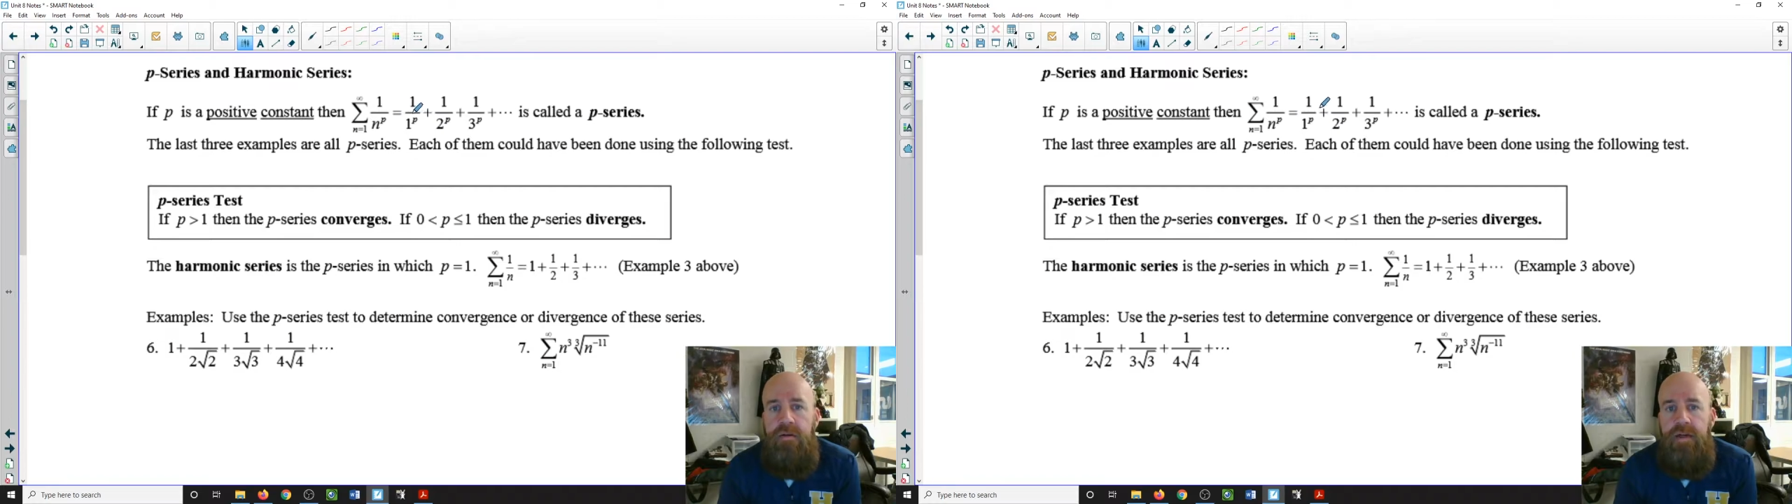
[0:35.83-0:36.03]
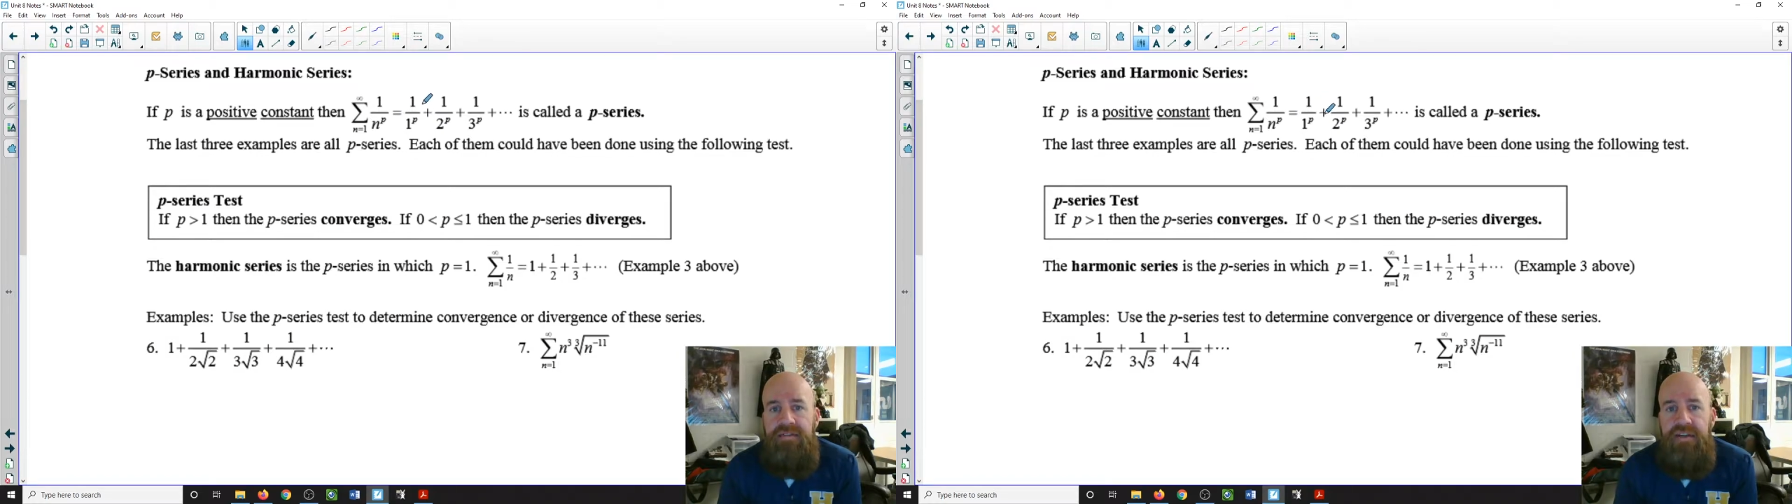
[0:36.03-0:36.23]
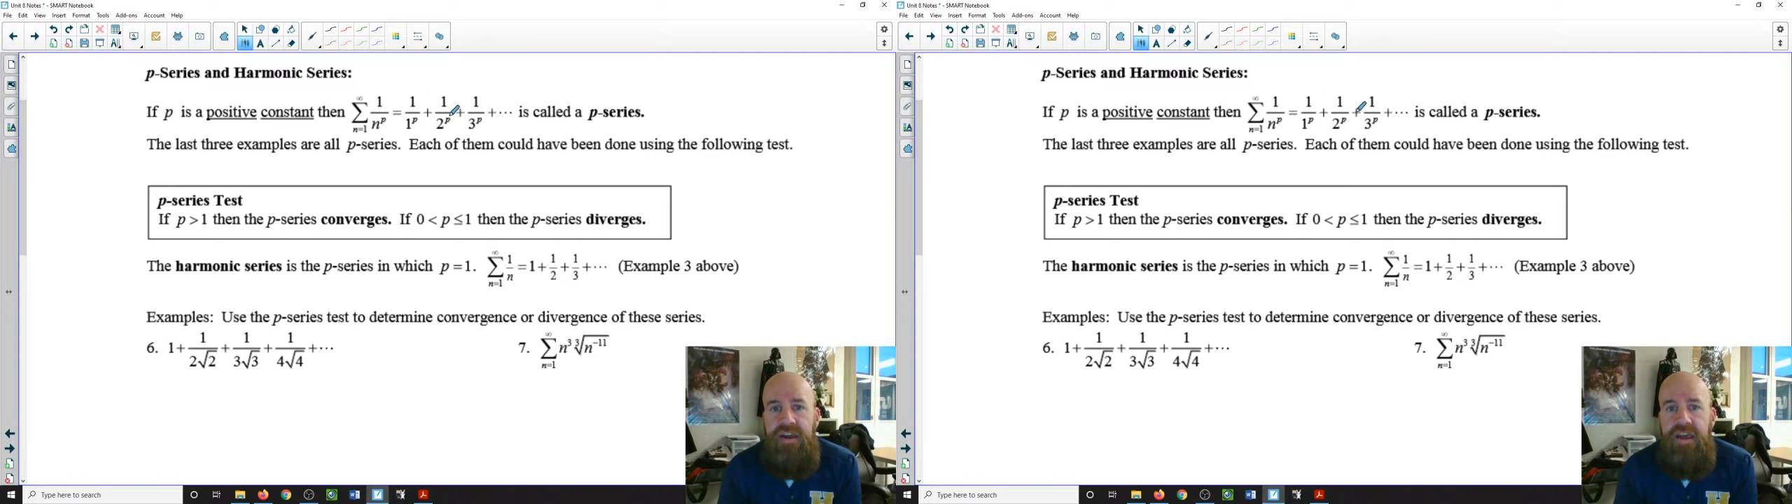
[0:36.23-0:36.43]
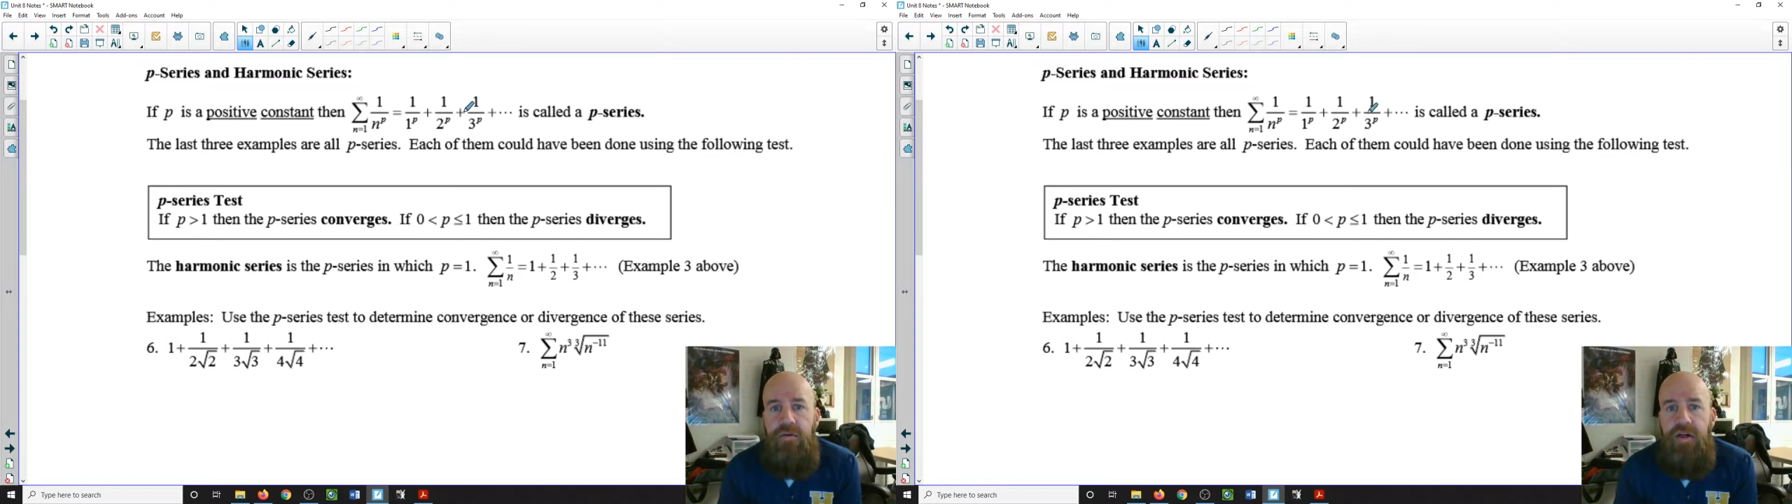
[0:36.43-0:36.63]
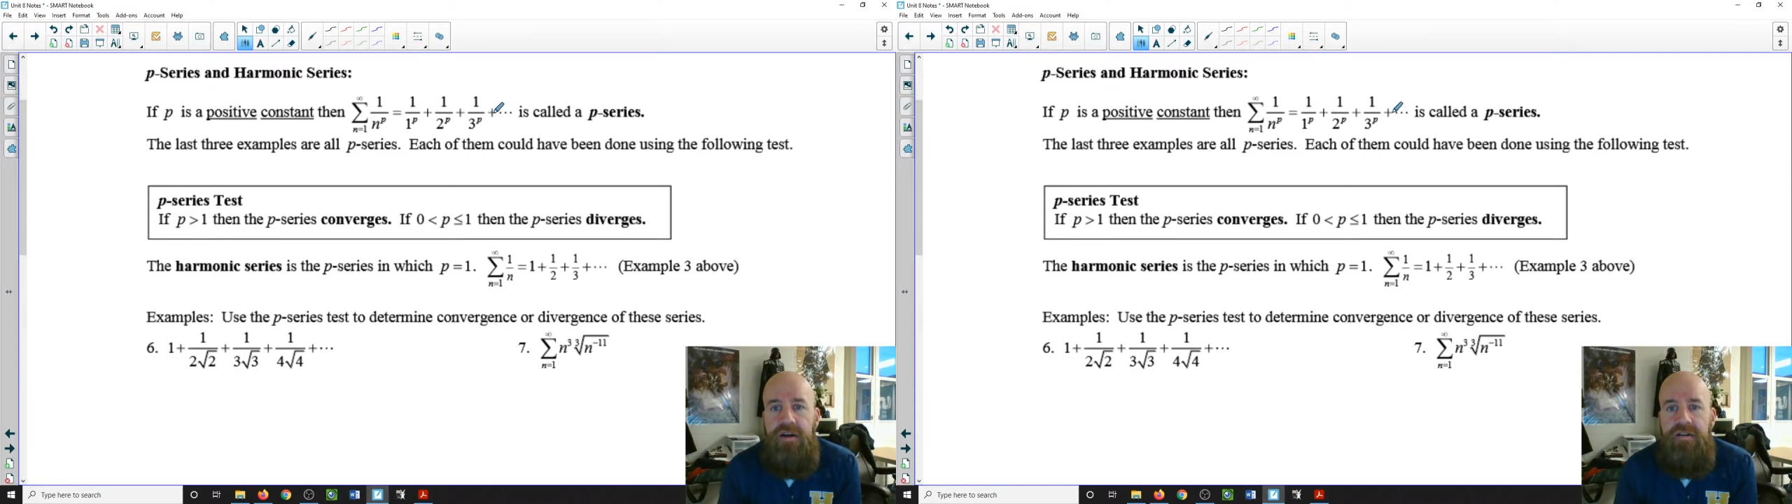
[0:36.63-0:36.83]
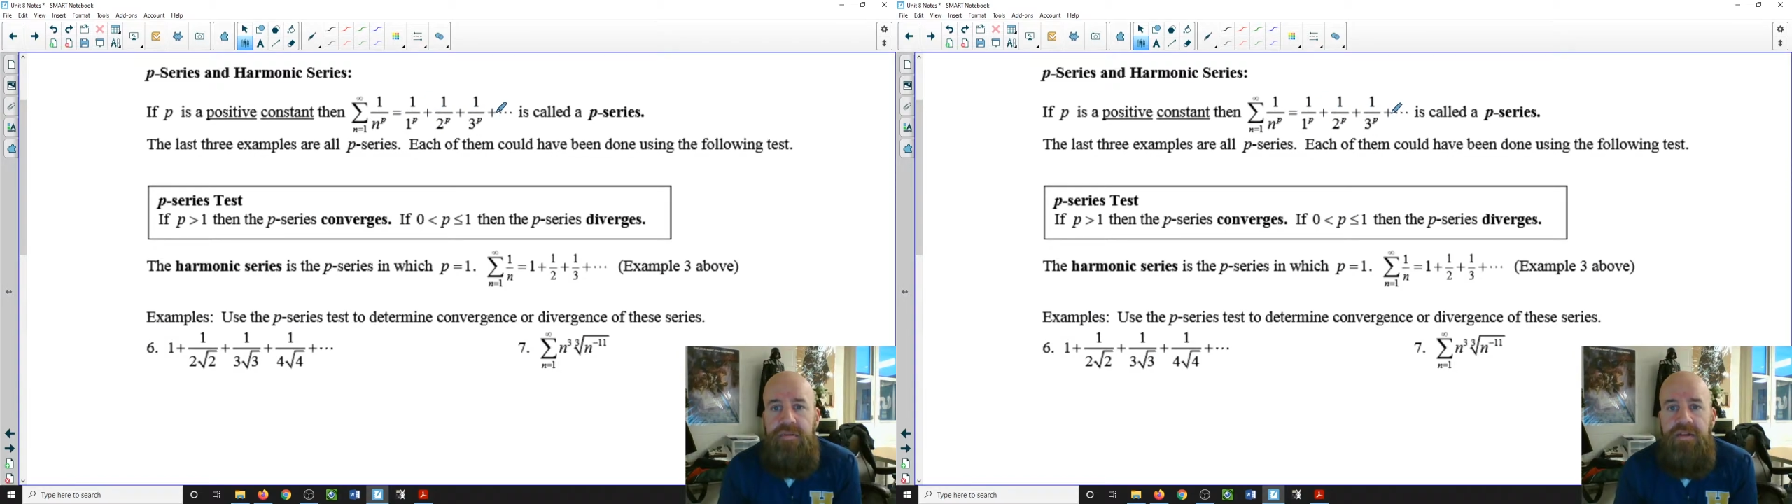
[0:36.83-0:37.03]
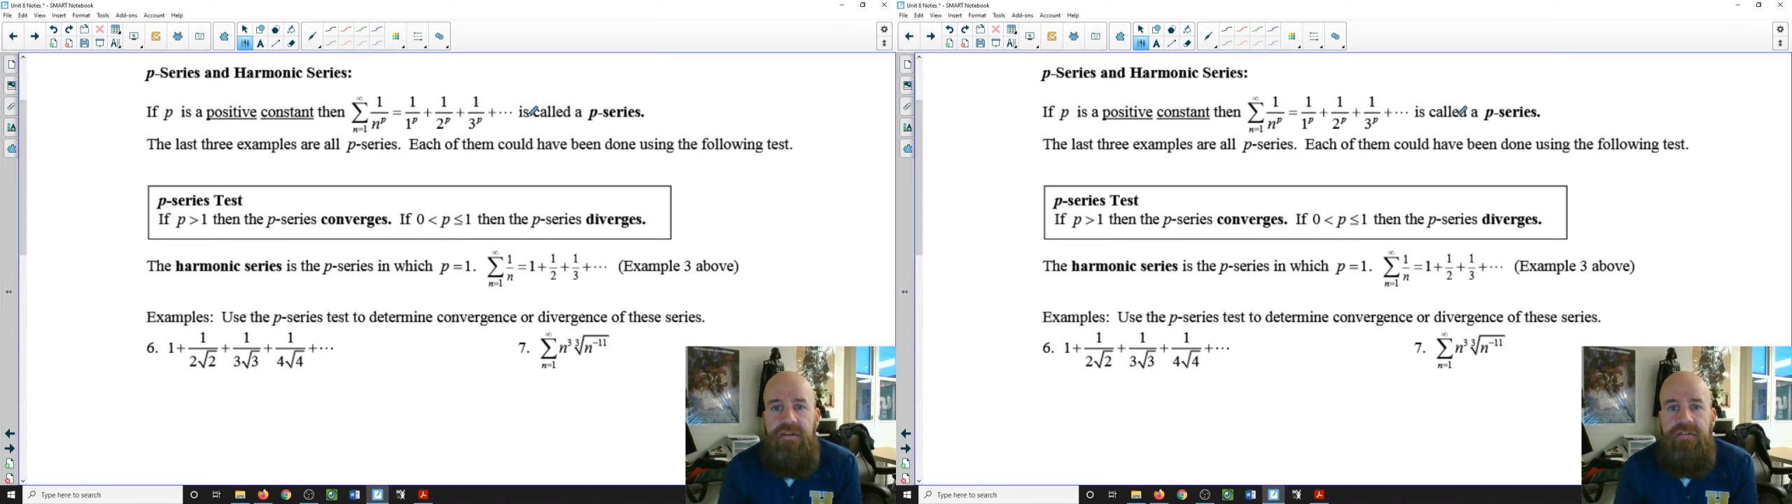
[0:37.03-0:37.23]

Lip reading: that's going to equal out to be this.